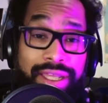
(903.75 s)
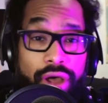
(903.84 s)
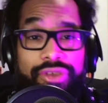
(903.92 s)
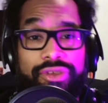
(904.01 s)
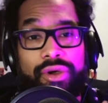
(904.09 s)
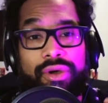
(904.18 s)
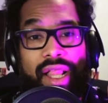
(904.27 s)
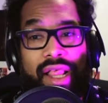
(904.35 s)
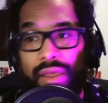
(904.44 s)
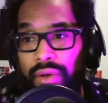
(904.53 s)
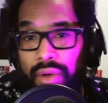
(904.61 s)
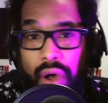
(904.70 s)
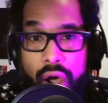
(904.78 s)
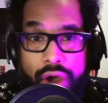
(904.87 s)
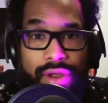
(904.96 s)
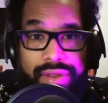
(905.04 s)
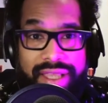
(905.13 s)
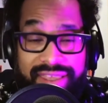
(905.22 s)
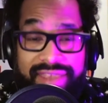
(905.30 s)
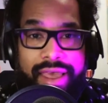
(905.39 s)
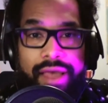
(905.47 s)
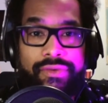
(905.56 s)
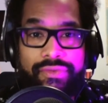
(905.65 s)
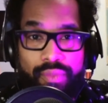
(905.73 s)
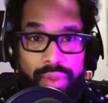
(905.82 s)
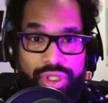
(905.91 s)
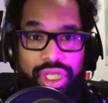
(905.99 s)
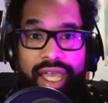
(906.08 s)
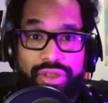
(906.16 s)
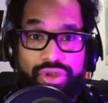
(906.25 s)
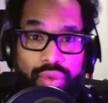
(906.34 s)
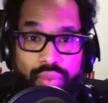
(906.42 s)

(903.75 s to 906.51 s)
And also, art itself will change.